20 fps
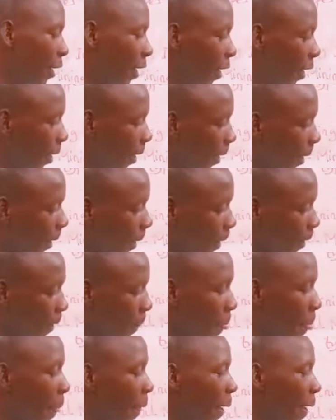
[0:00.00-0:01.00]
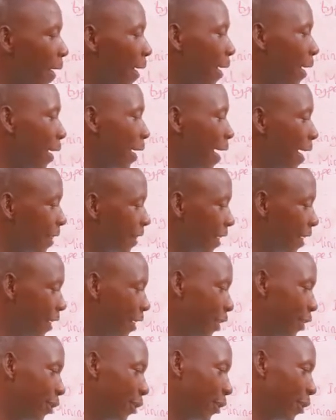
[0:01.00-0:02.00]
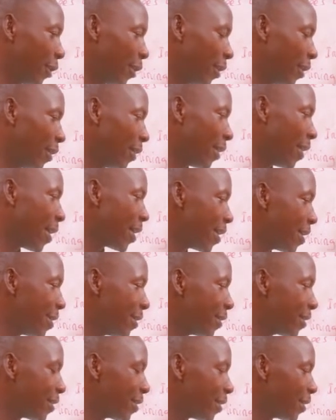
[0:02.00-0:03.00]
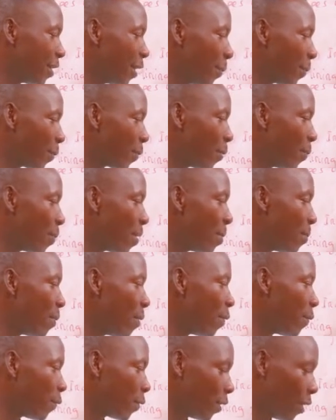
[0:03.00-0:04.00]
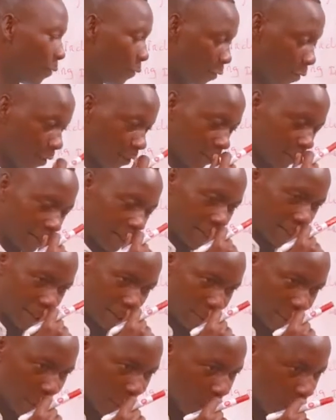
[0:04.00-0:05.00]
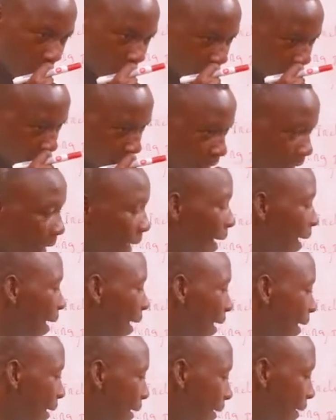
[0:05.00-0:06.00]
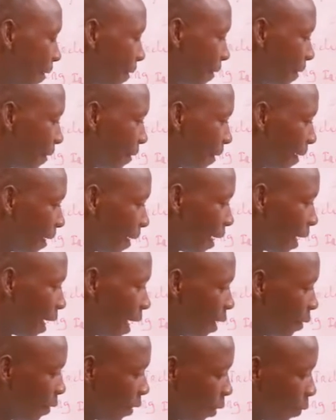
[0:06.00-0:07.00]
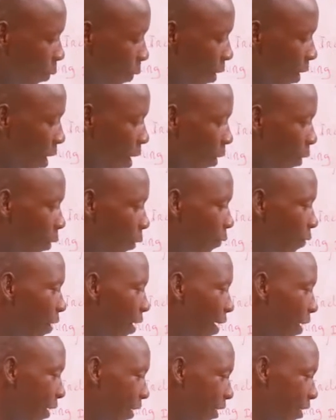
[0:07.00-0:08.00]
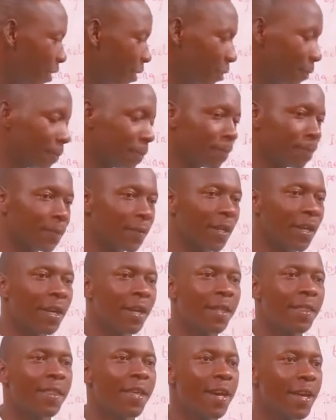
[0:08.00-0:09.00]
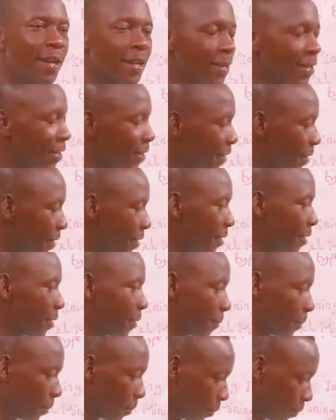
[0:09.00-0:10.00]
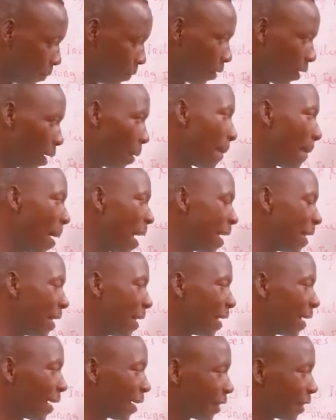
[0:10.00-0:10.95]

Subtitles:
in Geita region. There is the problem of deforestation, because each and everywhere of the region there is mining